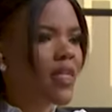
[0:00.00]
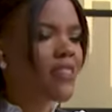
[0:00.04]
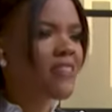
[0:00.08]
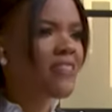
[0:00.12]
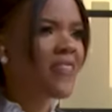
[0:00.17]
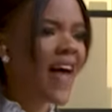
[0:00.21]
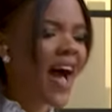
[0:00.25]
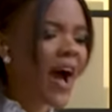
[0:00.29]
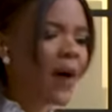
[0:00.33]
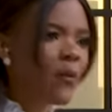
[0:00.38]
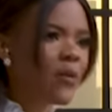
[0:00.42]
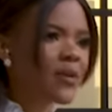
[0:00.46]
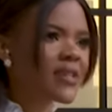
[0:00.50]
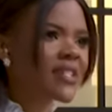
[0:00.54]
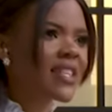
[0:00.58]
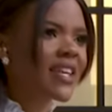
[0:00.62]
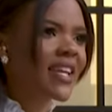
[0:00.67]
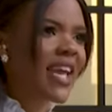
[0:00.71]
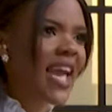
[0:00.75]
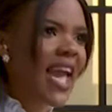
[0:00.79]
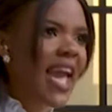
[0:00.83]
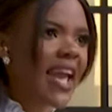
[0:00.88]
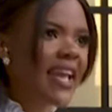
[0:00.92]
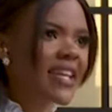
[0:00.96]
That was the
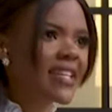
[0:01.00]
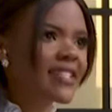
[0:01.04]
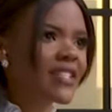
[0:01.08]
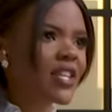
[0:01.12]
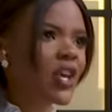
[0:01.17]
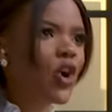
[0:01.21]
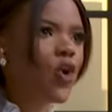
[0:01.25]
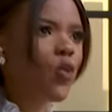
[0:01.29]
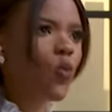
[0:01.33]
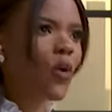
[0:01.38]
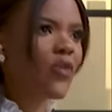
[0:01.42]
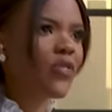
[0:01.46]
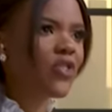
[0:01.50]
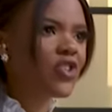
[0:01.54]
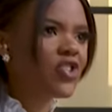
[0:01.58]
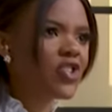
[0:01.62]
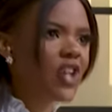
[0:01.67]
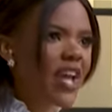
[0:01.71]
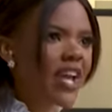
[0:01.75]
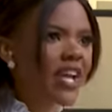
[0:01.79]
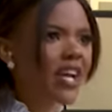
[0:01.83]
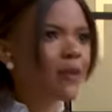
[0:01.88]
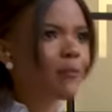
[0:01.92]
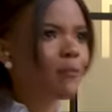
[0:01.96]
case with
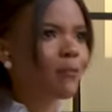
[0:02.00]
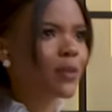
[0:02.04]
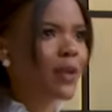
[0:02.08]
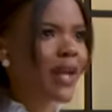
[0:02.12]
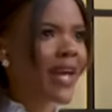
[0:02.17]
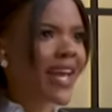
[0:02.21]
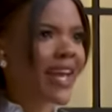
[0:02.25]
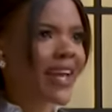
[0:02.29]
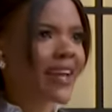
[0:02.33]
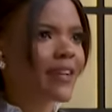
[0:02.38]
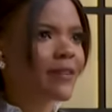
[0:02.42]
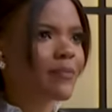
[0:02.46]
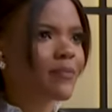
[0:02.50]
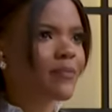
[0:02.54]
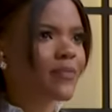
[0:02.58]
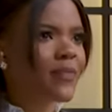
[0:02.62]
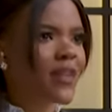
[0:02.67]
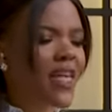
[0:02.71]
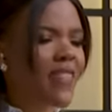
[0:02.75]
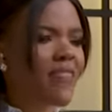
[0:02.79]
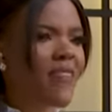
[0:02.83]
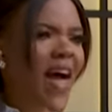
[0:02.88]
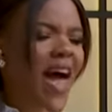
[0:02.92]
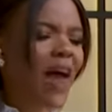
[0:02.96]
Jacob Blake.
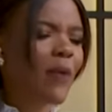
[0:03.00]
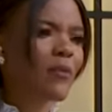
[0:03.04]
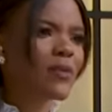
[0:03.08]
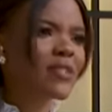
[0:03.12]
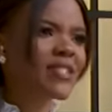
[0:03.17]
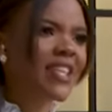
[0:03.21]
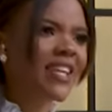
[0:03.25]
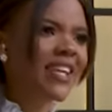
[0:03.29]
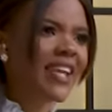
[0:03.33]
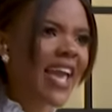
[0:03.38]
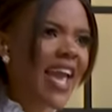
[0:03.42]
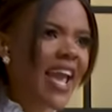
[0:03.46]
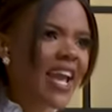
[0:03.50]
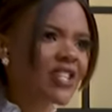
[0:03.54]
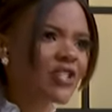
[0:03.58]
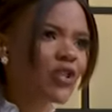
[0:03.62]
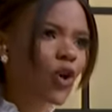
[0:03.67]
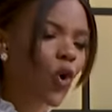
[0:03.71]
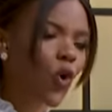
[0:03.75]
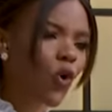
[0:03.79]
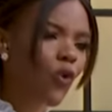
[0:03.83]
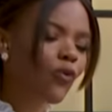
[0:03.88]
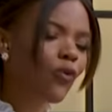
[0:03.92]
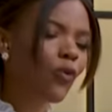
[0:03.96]
That was the case
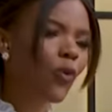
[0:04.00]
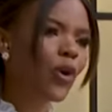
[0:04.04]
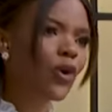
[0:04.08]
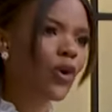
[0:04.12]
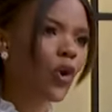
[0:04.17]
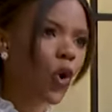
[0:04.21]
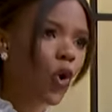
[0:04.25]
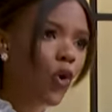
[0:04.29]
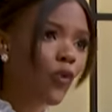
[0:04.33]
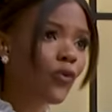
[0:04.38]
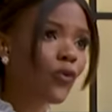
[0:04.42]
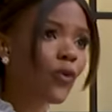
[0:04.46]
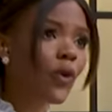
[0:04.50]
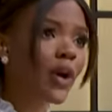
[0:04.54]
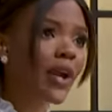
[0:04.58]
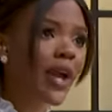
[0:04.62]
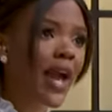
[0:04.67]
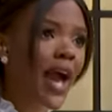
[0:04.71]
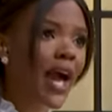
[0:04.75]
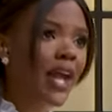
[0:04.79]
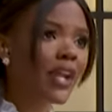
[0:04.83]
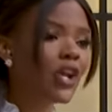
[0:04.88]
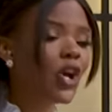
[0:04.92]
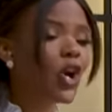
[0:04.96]
over and over
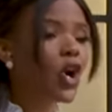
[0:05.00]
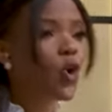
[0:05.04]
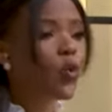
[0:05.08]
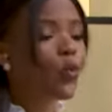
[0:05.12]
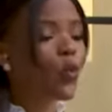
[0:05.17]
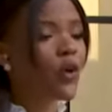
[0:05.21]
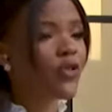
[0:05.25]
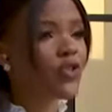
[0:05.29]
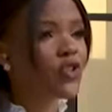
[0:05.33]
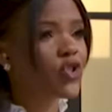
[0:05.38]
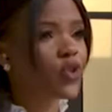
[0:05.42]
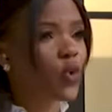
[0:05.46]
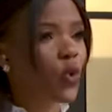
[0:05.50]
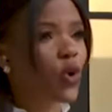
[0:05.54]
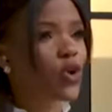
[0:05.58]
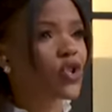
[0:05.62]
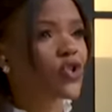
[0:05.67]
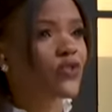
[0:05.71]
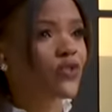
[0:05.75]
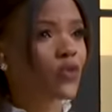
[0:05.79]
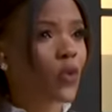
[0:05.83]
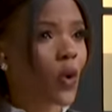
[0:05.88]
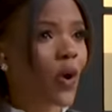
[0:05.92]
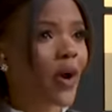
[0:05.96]
again with
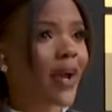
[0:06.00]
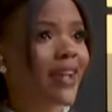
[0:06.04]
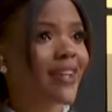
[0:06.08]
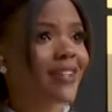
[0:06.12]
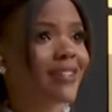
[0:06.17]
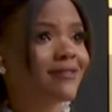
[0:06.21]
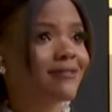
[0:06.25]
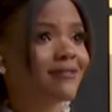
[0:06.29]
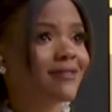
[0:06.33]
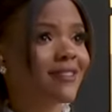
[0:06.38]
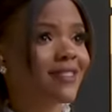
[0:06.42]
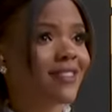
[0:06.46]
George Floyd.